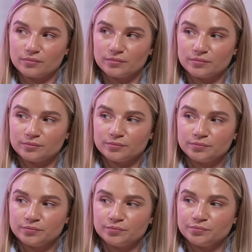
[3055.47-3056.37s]

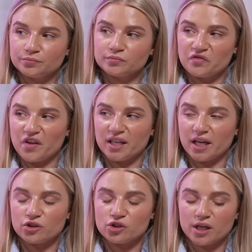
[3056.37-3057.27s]
Right. Very
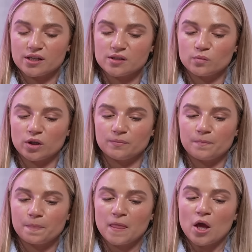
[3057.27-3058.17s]
interesting one.